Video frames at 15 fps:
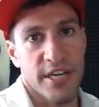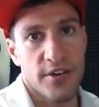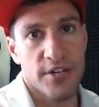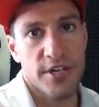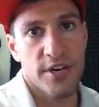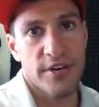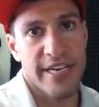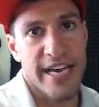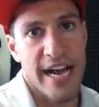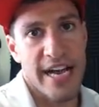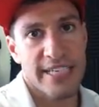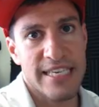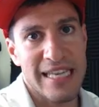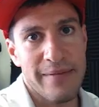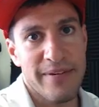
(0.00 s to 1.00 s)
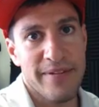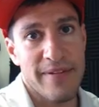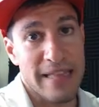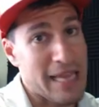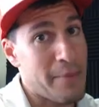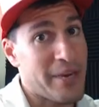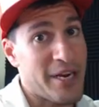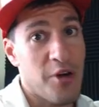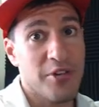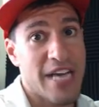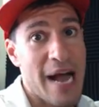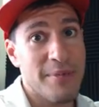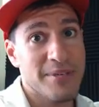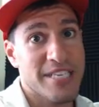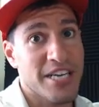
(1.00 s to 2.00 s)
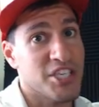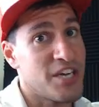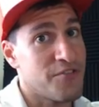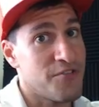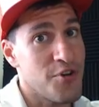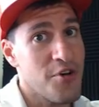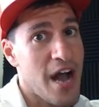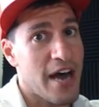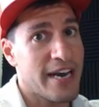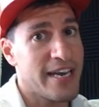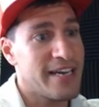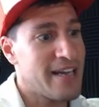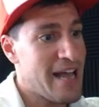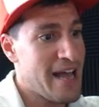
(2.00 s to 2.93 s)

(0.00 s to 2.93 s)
Your turn, guess, and let me know in the comment section if you got it.